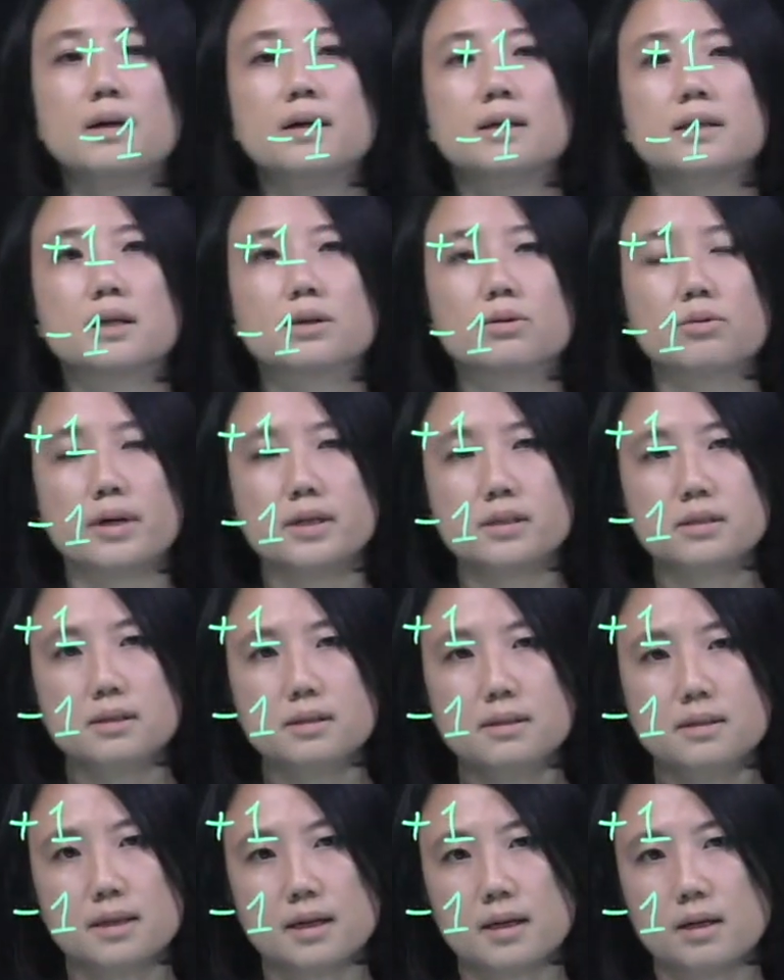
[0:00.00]
The
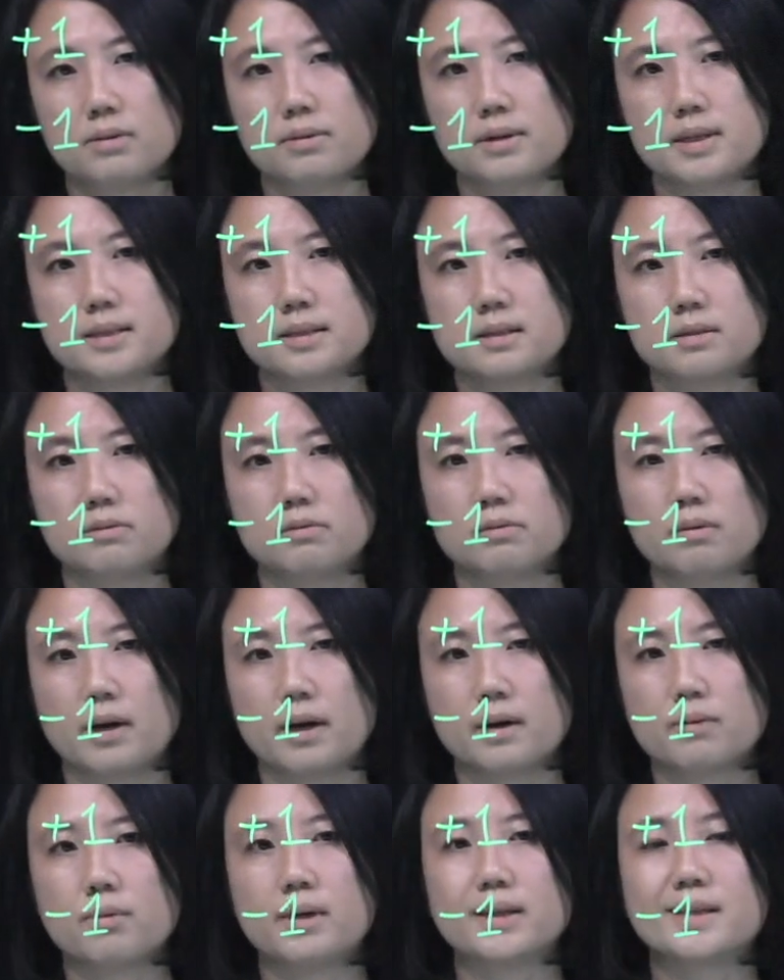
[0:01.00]
question now is, in
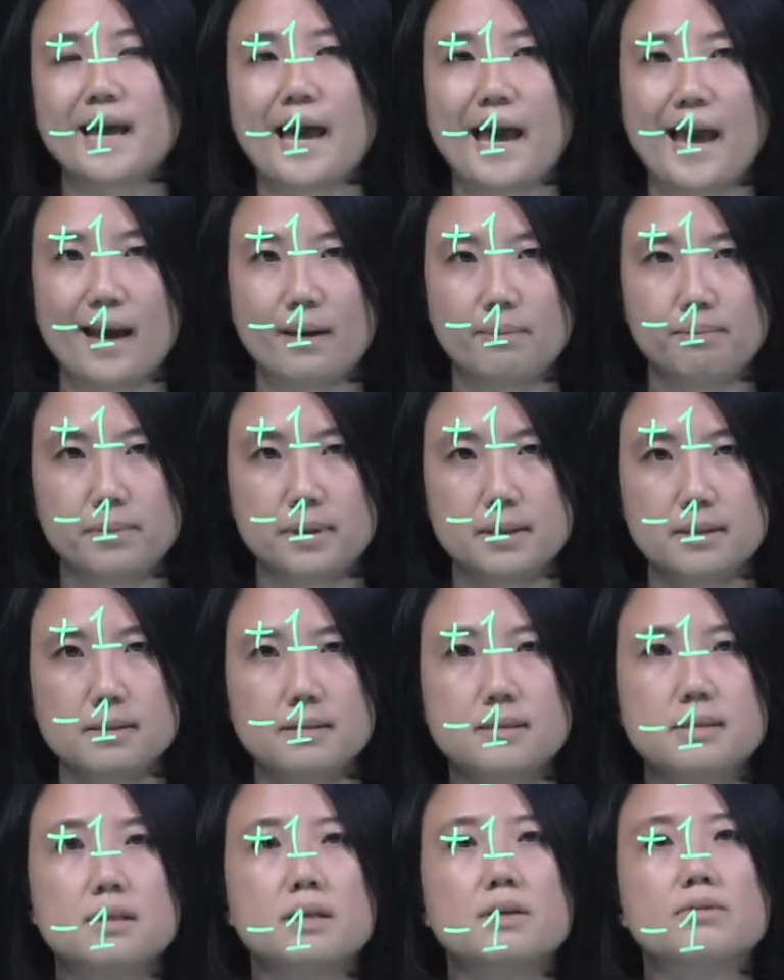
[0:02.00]
fact, what
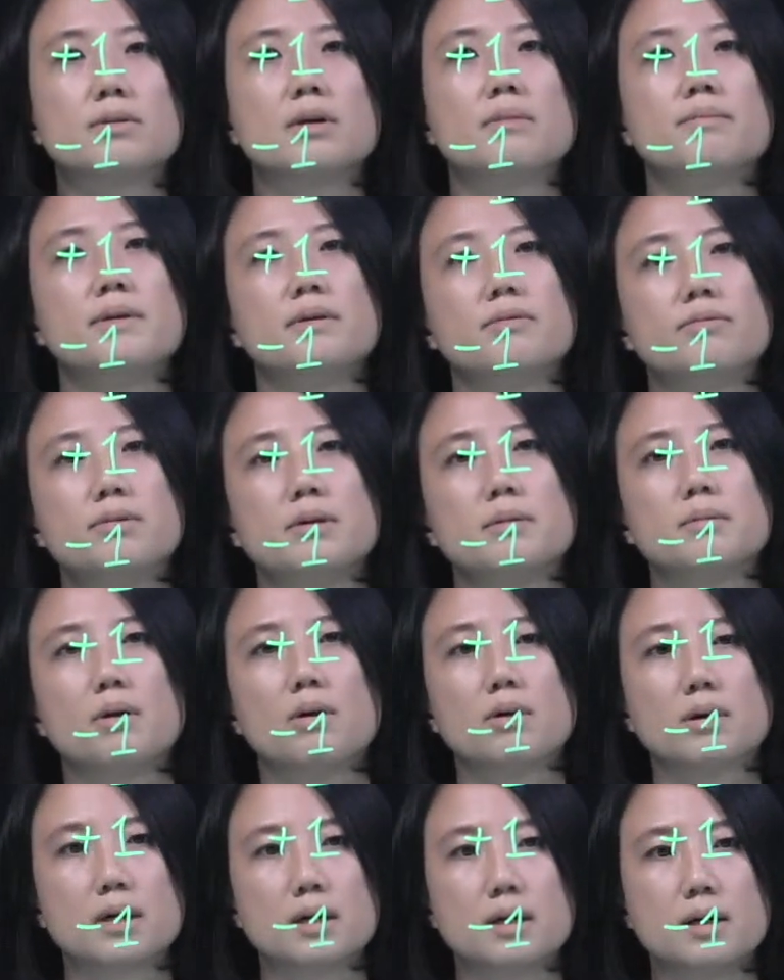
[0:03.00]
happens if the bit flip
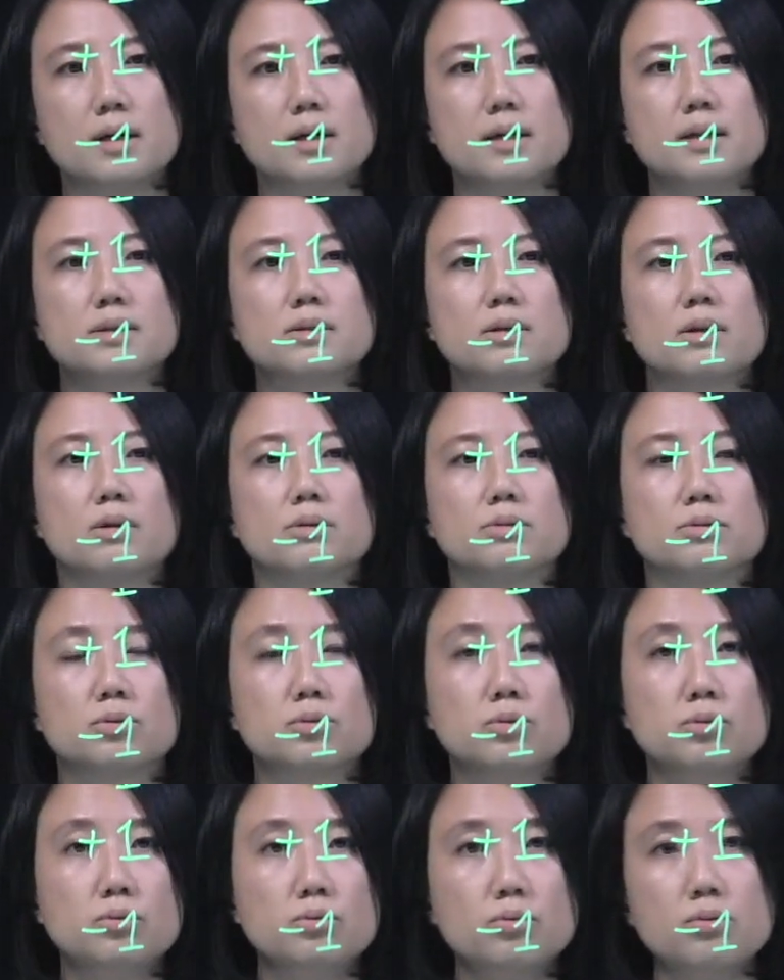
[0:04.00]
occurs on
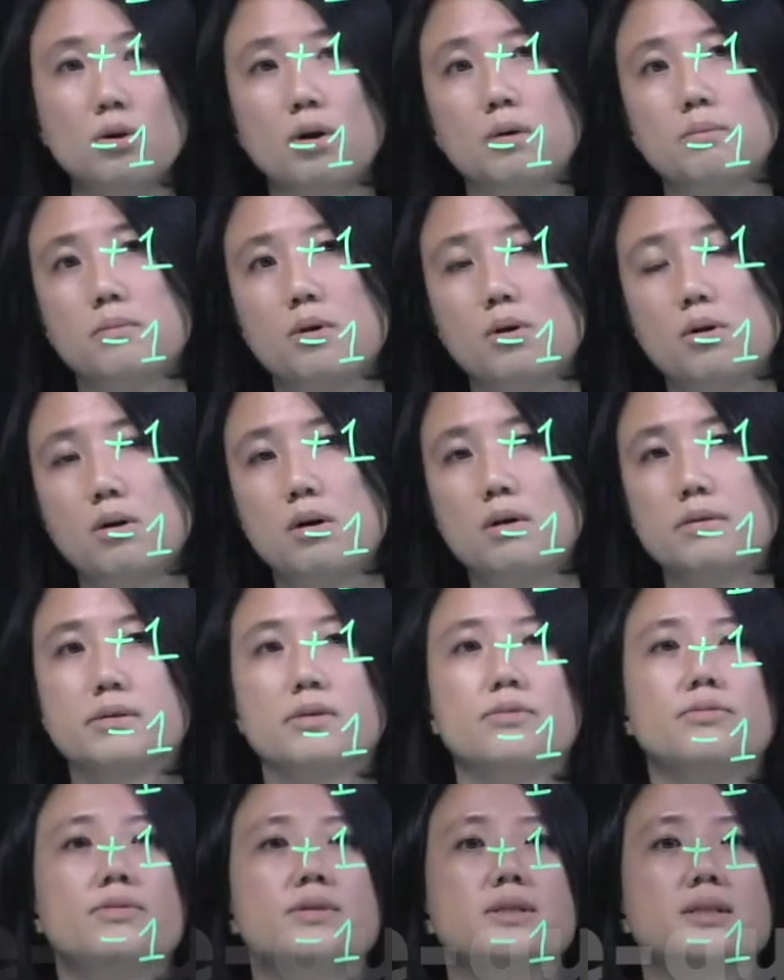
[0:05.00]
two or more of
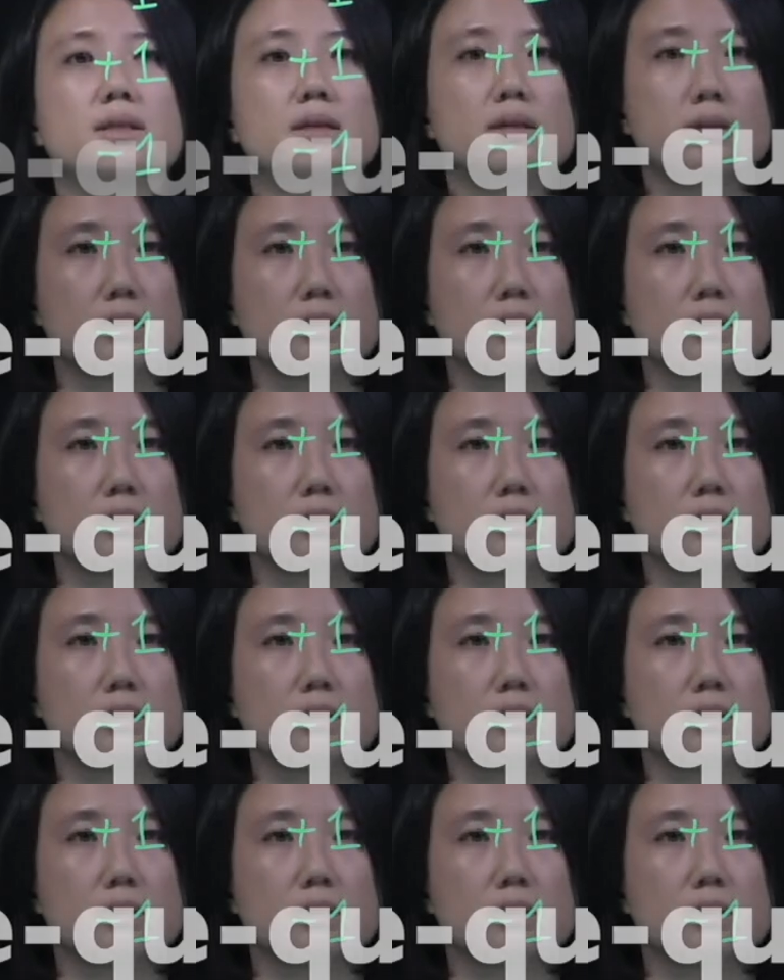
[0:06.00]
the physical